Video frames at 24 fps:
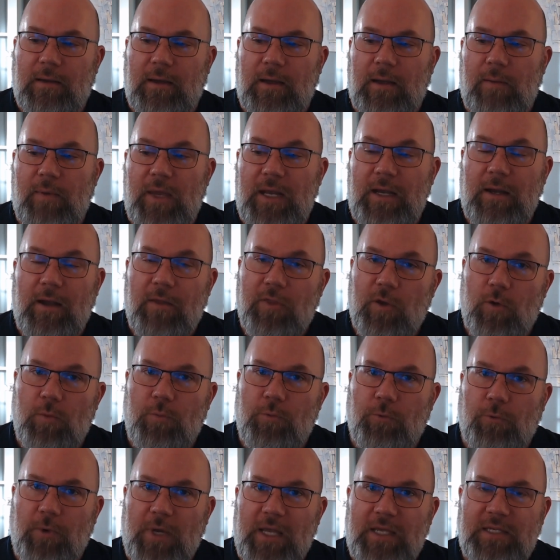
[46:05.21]
And another
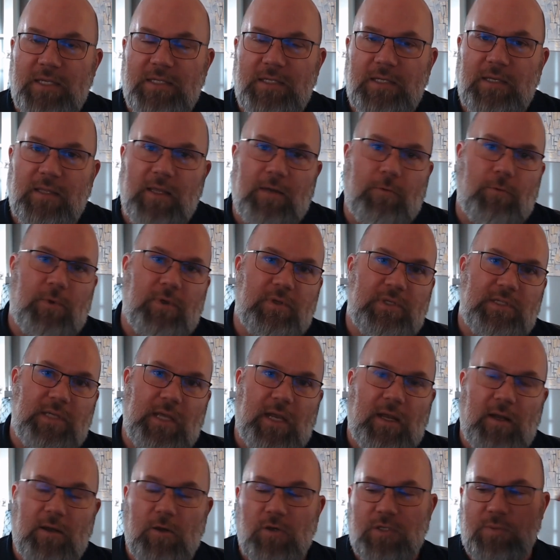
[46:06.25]
risk that
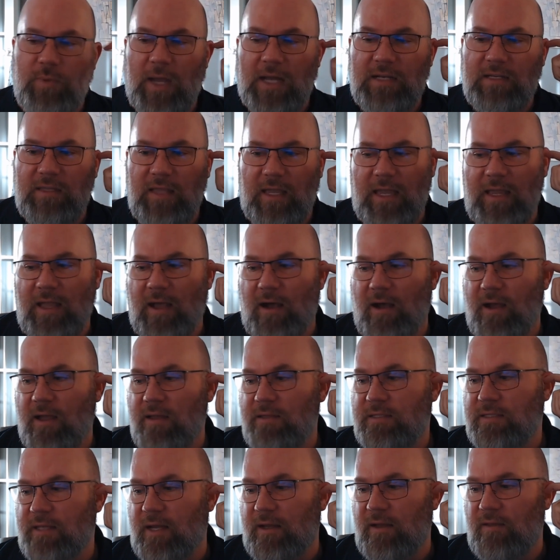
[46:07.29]
kind of goes back to the
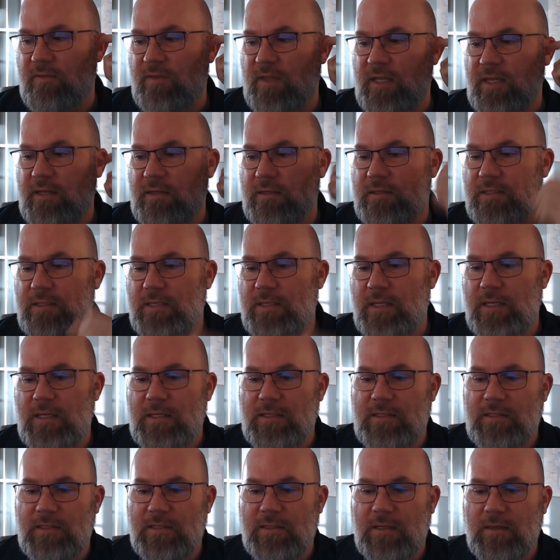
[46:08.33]
AI side of things
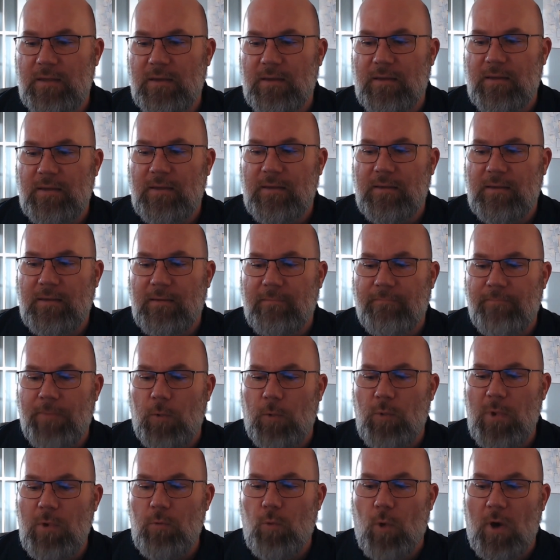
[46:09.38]
is
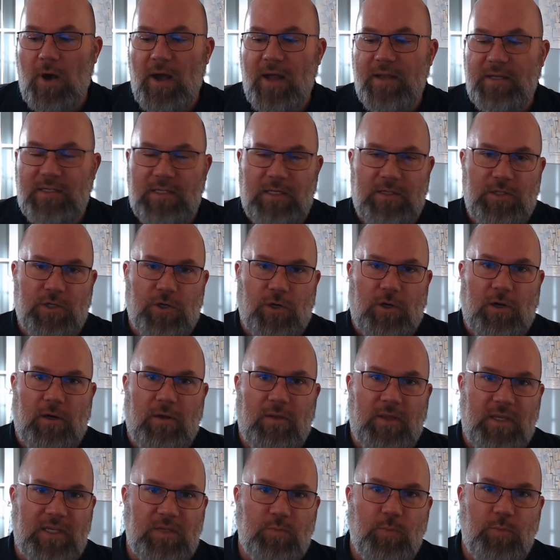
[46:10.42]
we want to
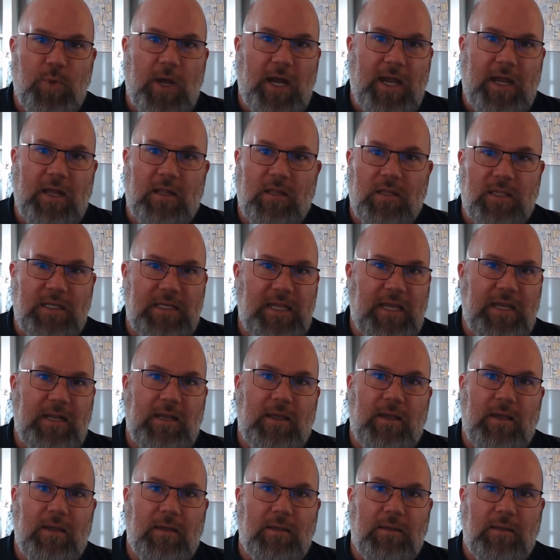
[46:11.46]
turn this pile of
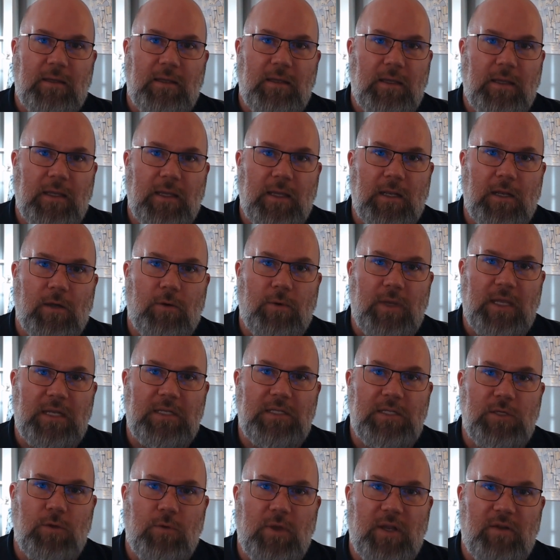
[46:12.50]
data,
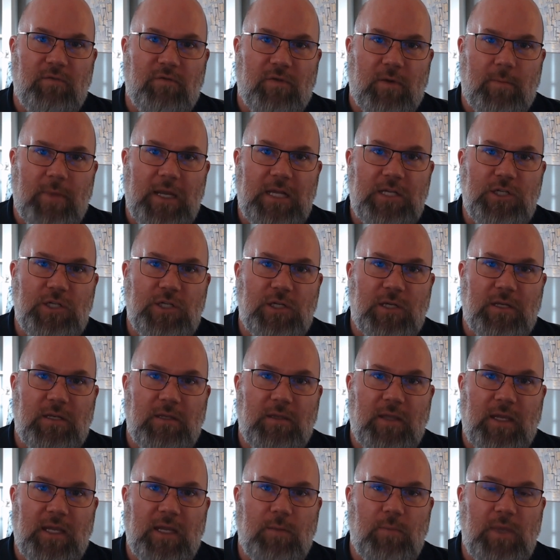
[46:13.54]
into
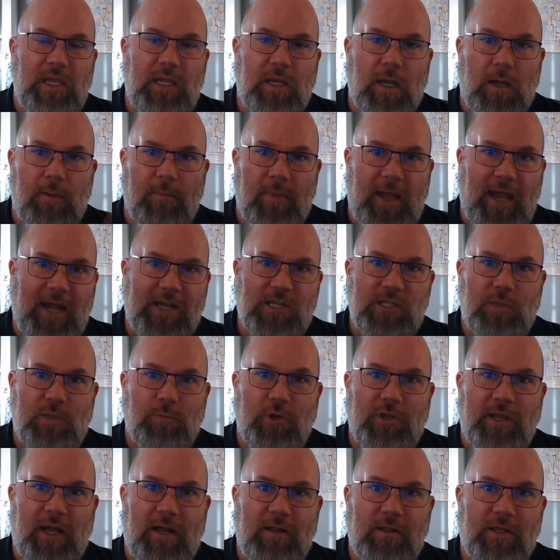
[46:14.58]
information that can become
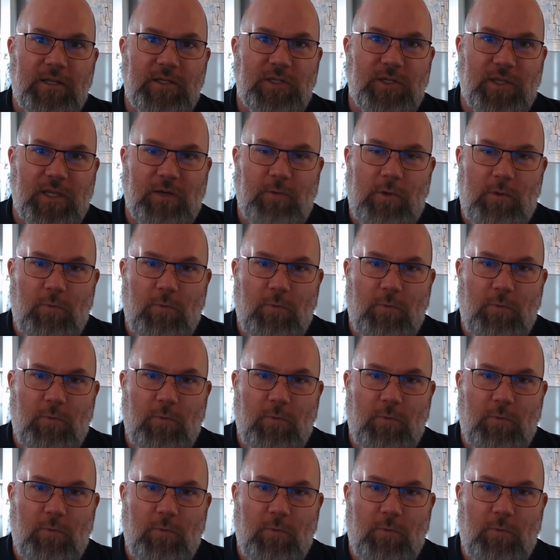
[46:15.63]
actionable knowledge.